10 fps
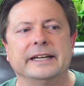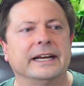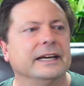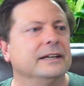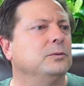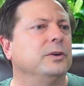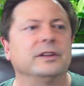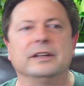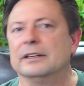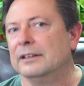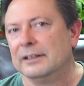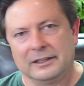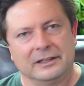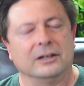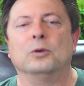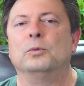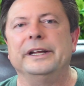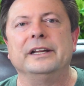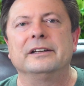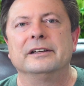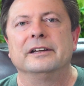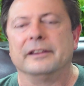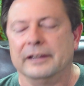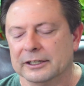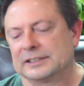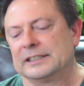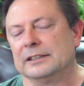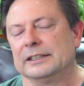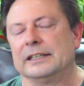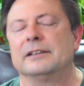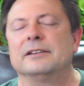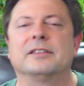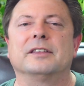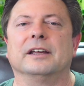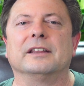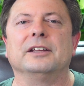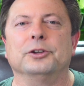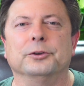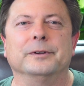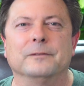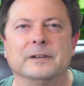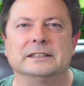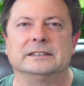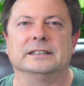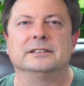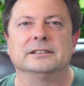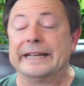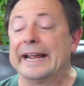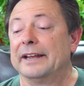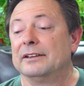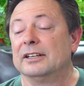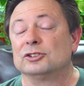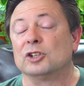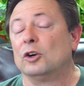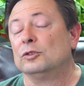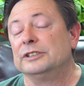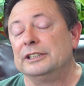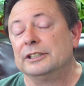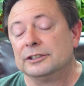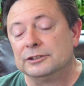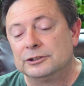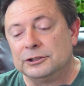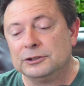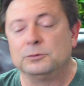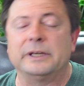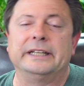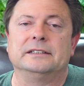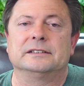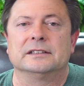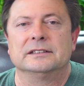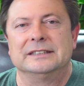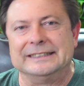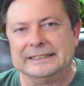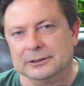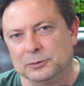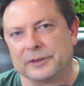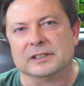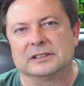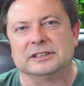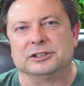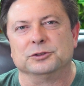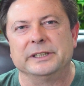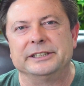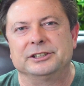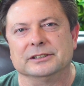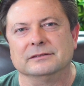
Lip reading: And within a week, they're selling the thing that you invented. And there's only two ways to deal with this situation.